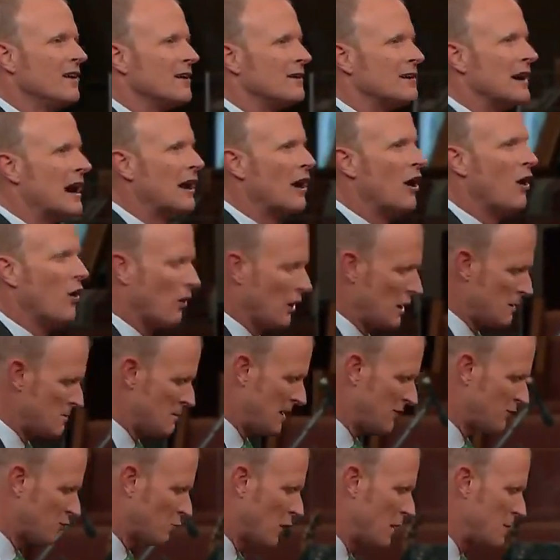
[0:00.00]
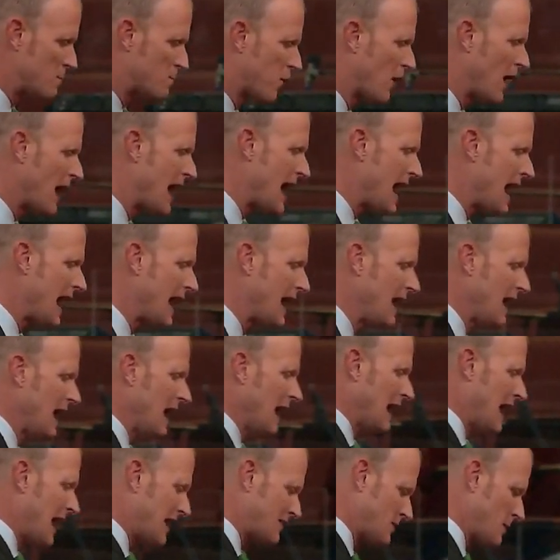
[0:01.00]
Not only must we pray
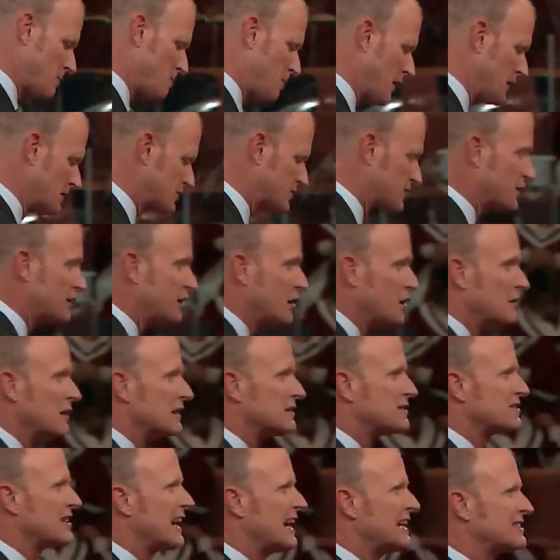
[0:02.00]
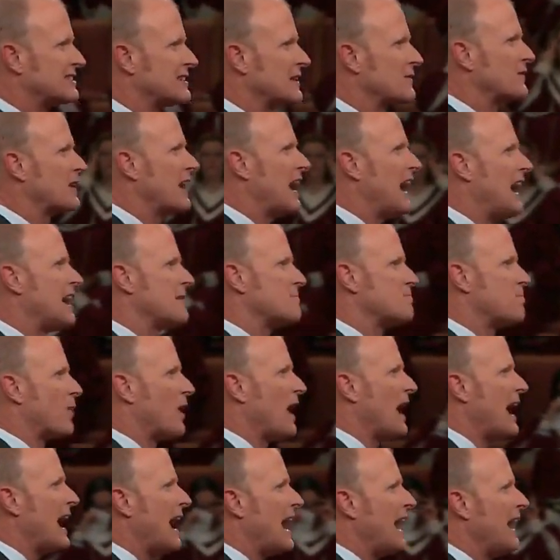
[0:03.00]
like the persecuted saints of God
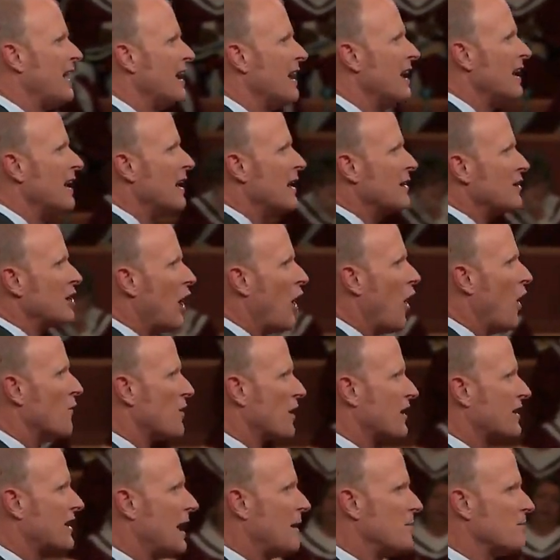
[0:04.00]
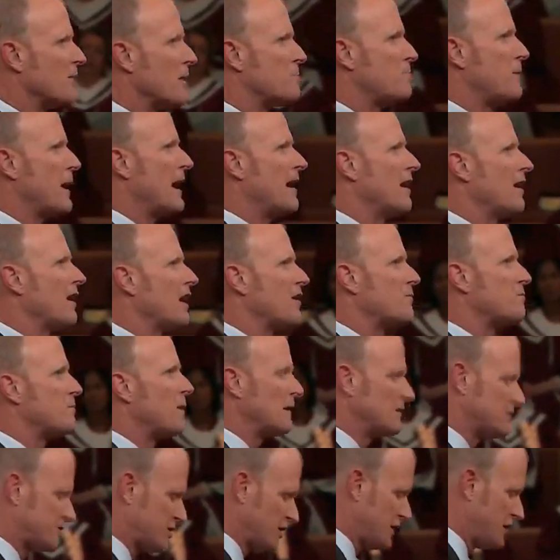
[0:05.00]
pray to overcome the peril of
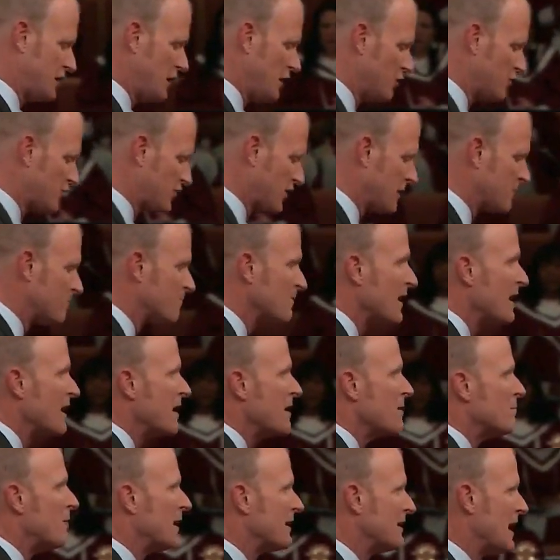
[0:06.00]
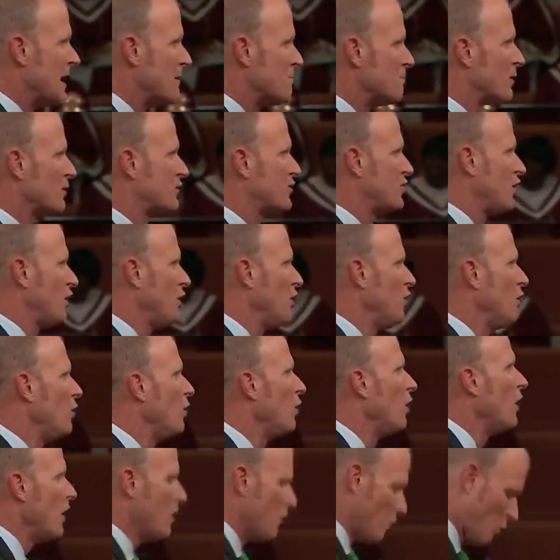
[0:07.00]
persecution, but number two,
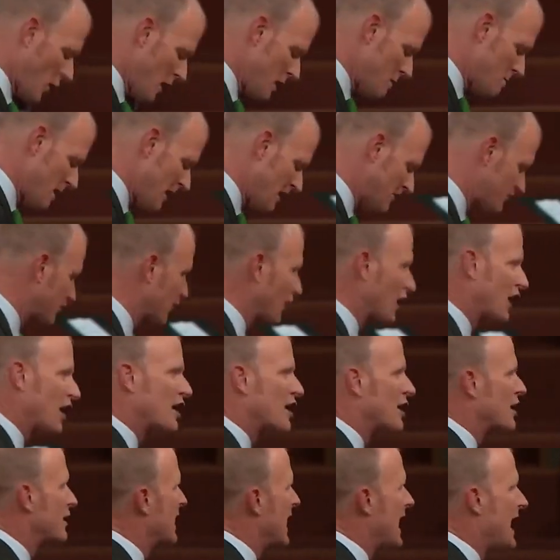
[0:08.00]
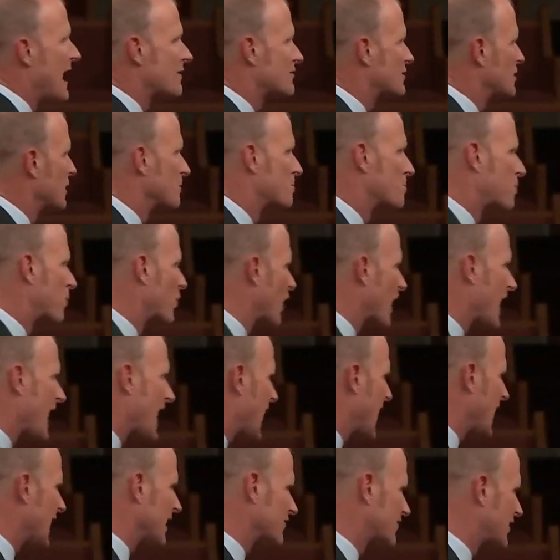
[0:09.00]
we must learn how to
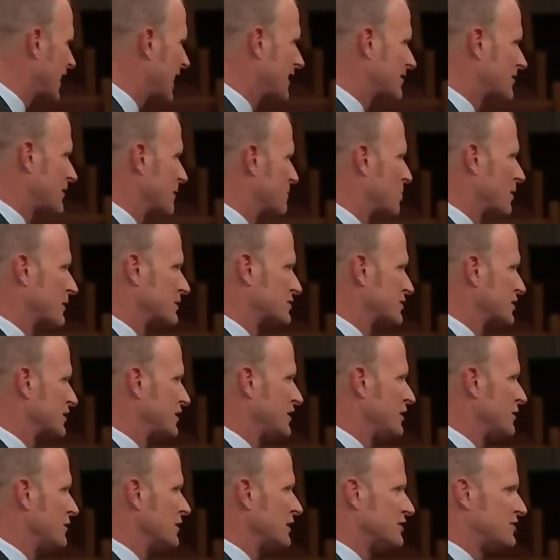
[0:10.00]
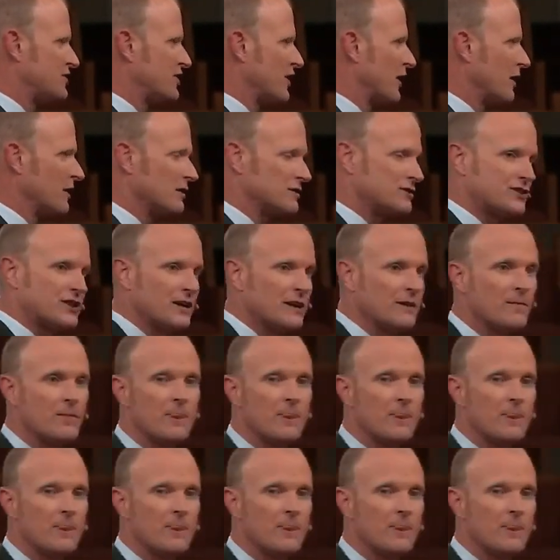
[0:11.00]
praise like the persecuted church.